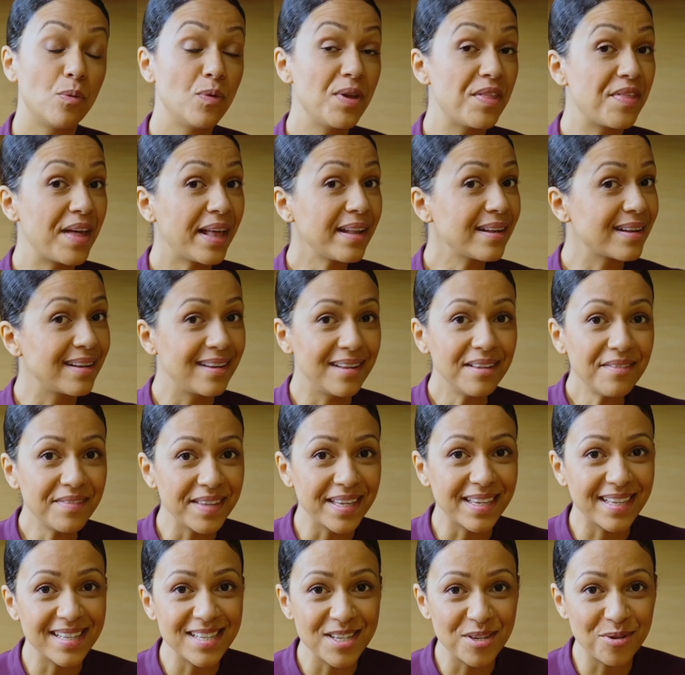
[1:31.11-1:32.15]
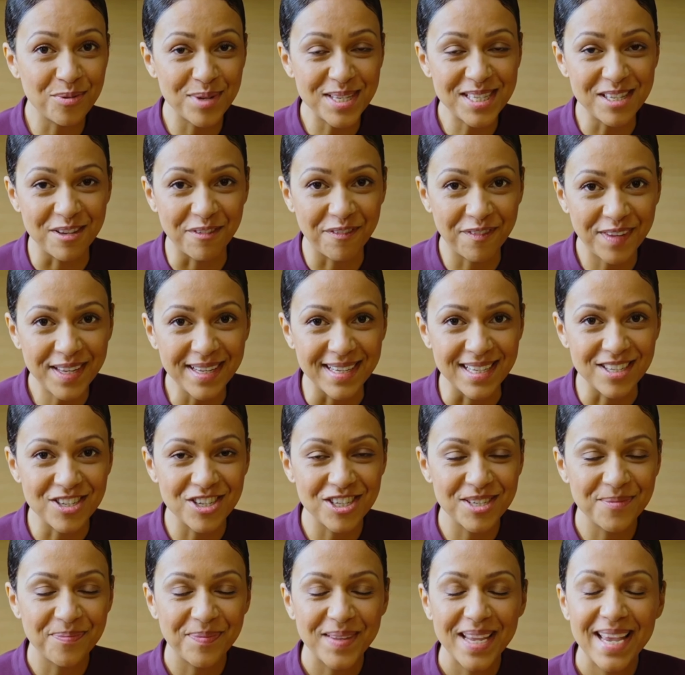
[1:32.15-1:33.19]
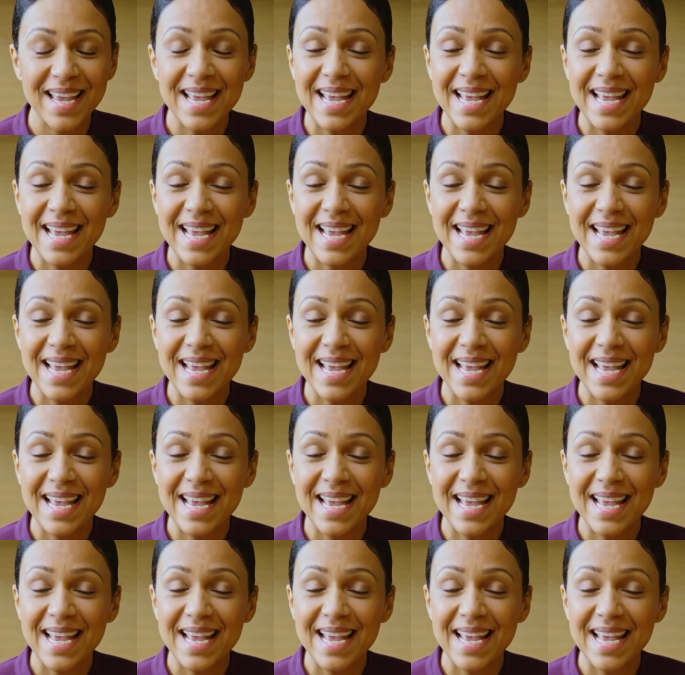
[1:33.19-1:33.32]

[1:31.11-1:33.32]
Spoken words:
without leaving any greasy finish.